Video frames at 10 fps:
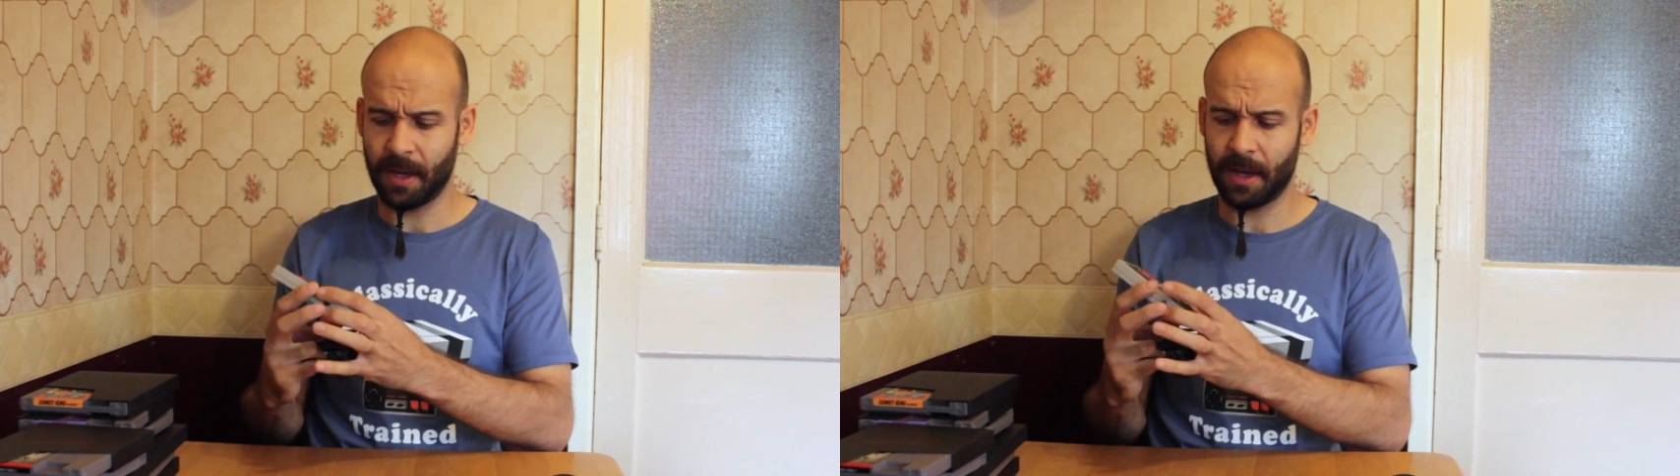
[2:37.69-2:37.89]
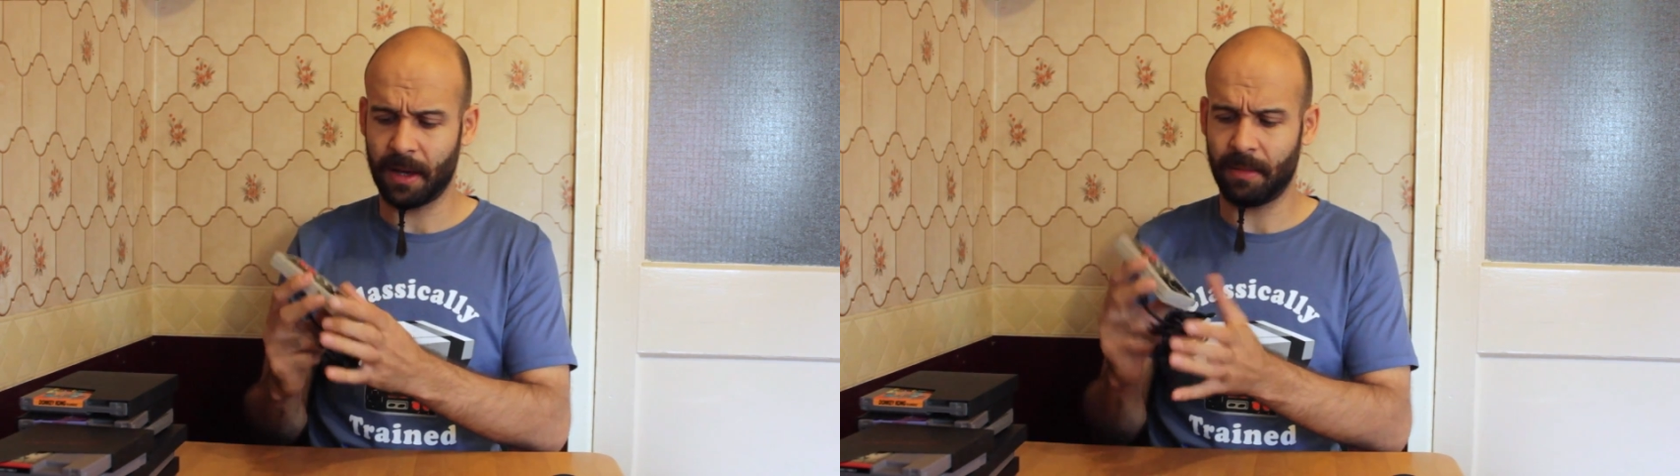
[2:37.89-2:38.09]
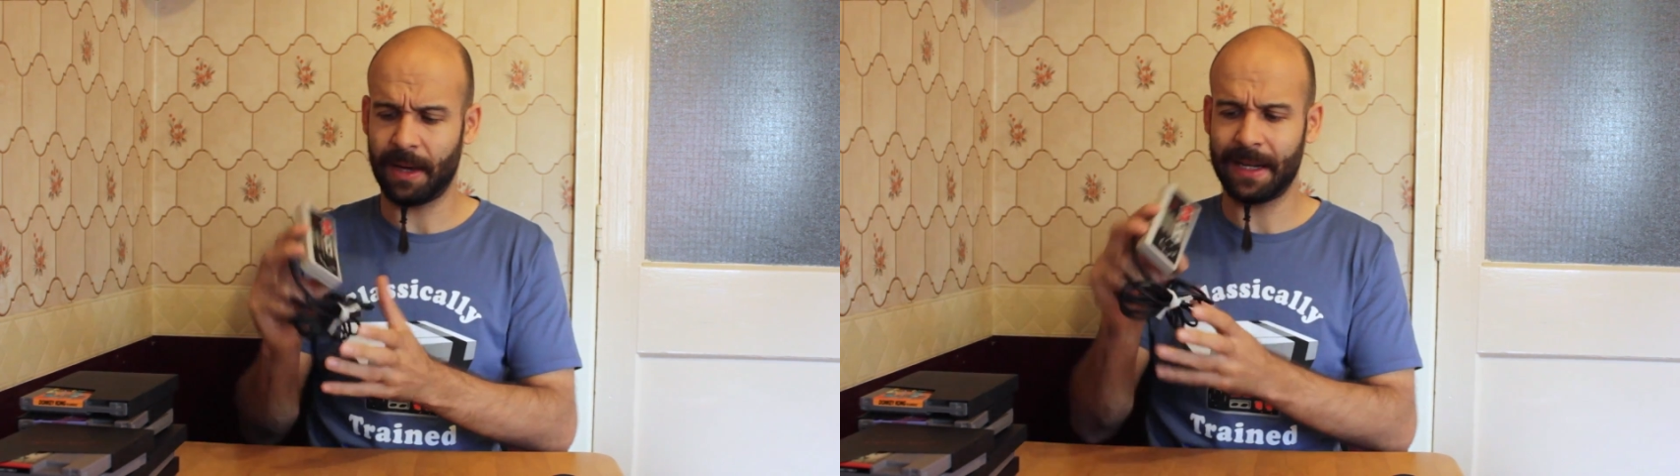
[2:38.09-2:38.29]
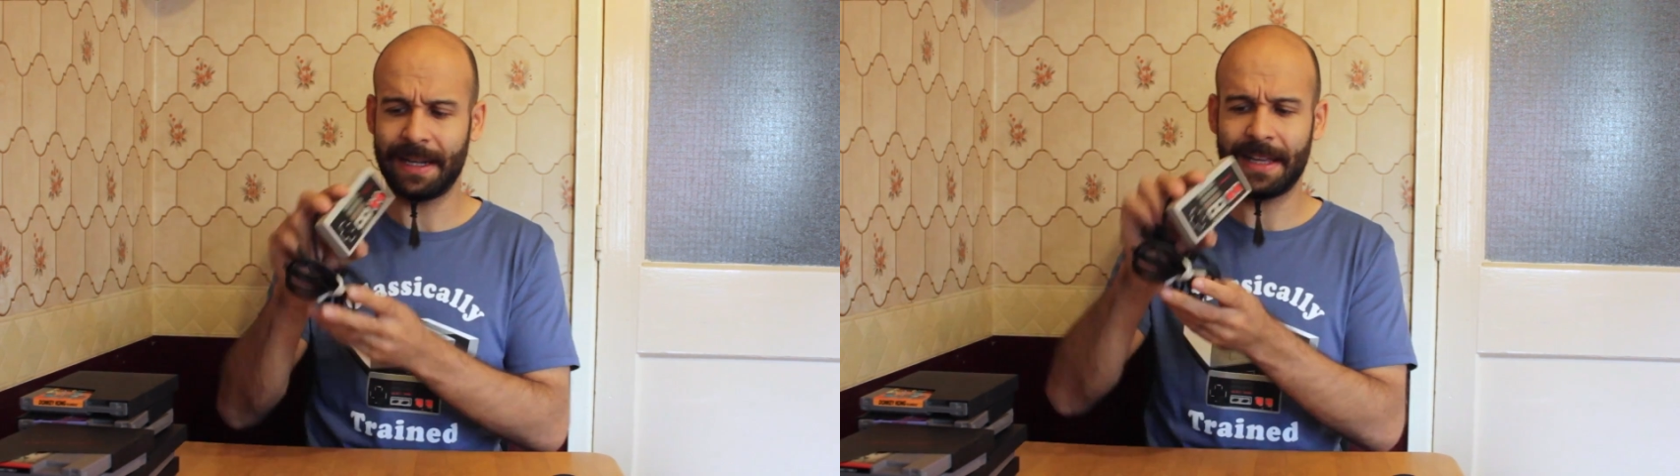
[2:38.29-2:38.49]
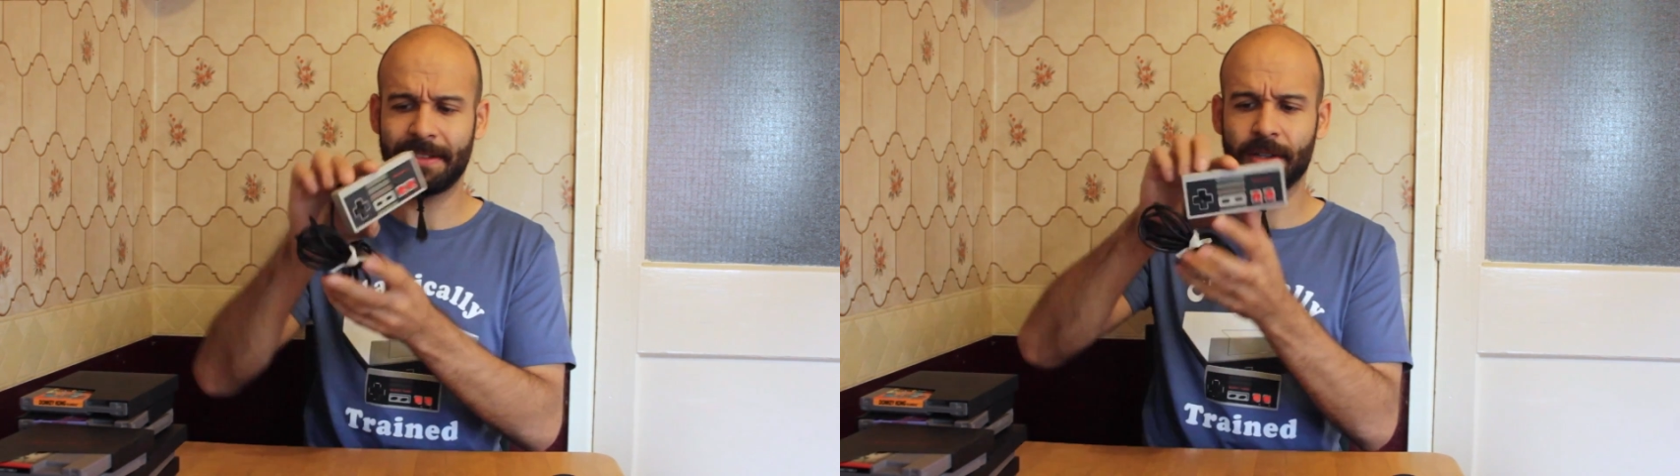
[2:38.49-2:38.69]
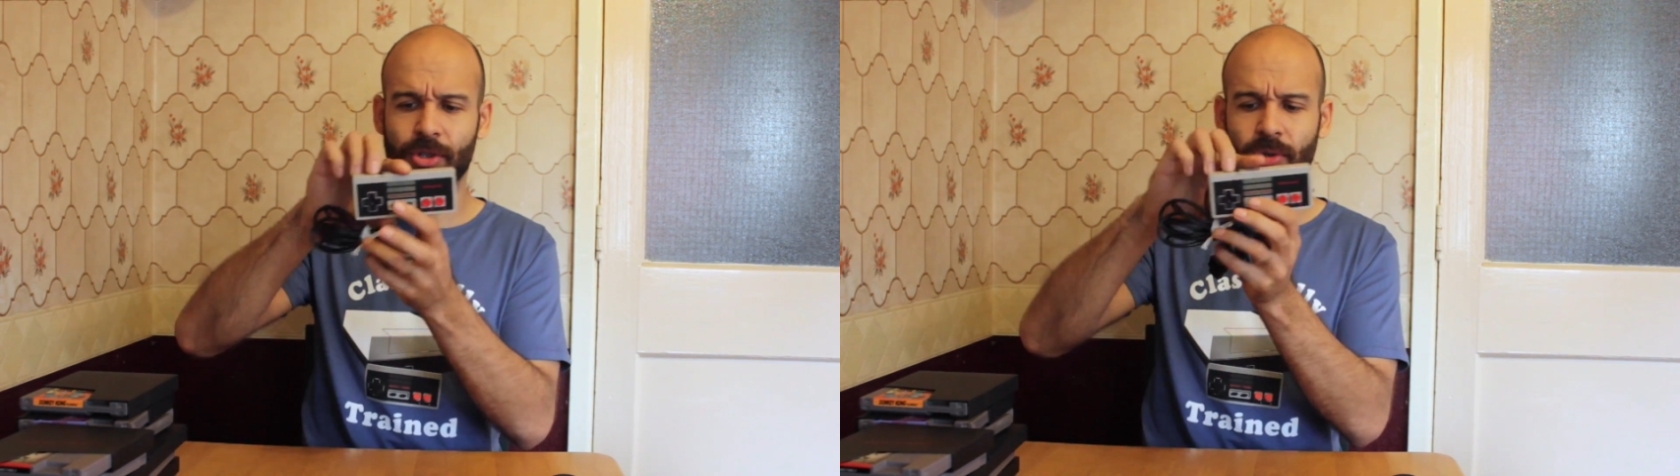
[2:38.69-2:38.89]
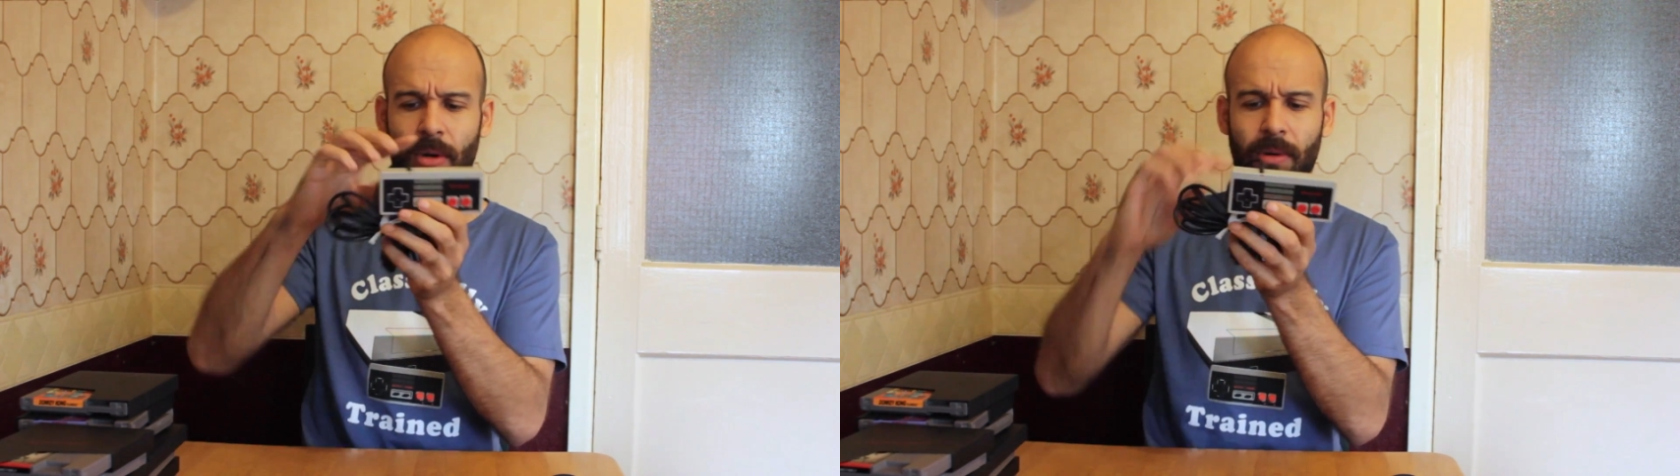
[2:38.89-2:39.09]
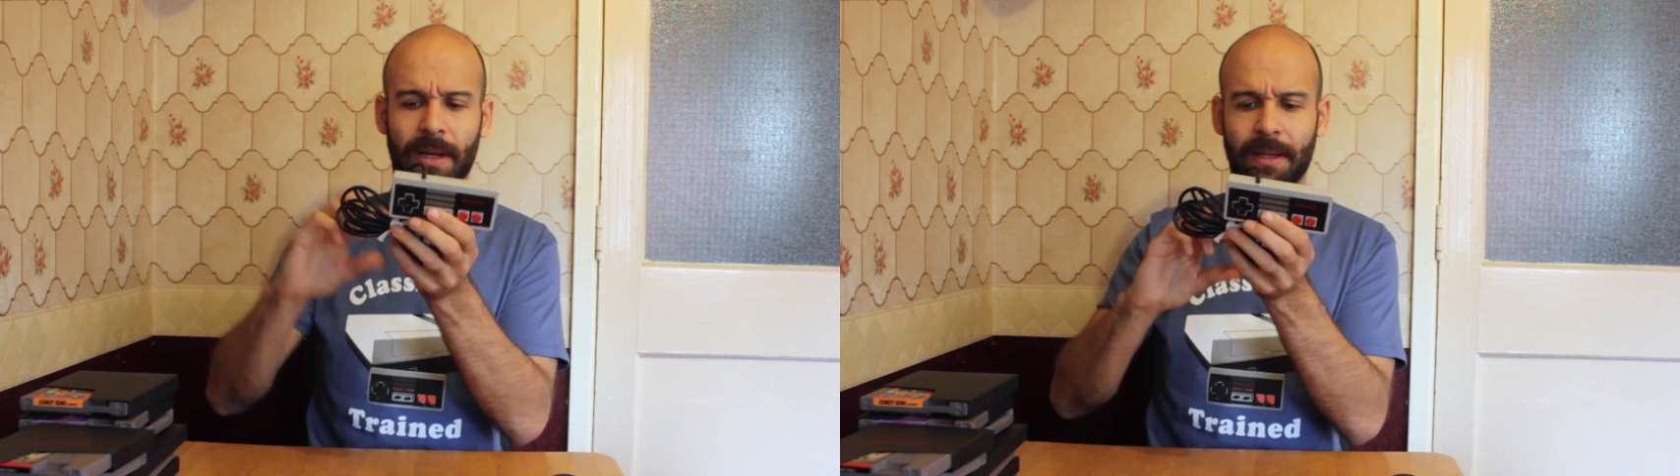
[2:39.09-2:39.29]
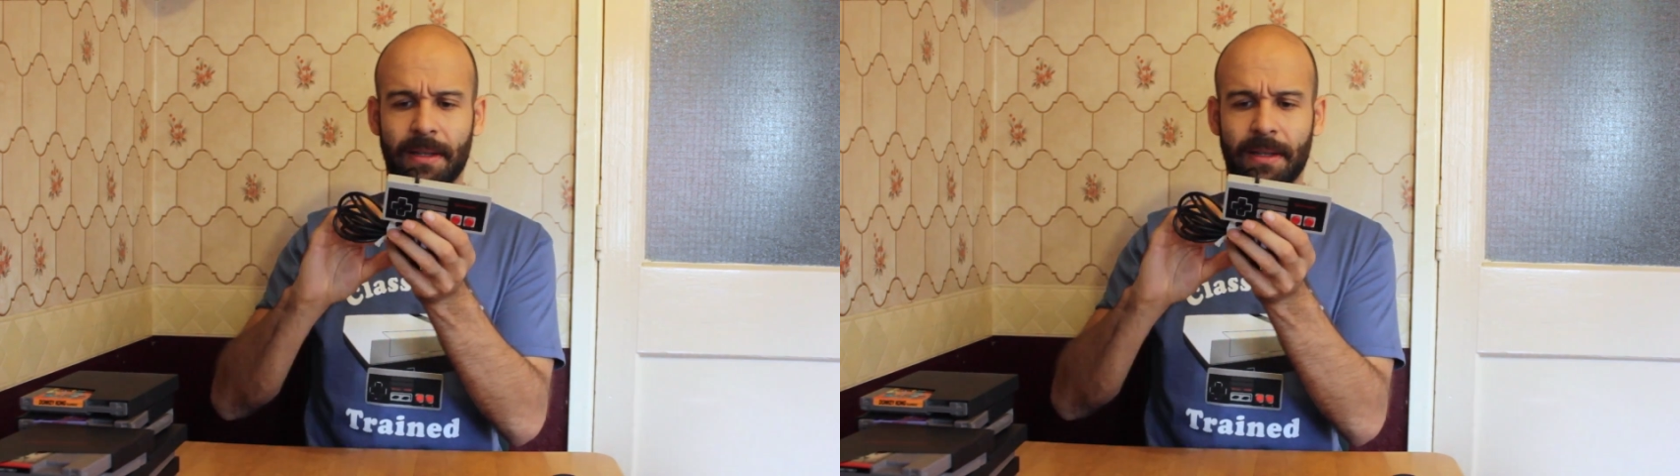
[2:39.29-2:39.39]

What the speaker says: A NES controller.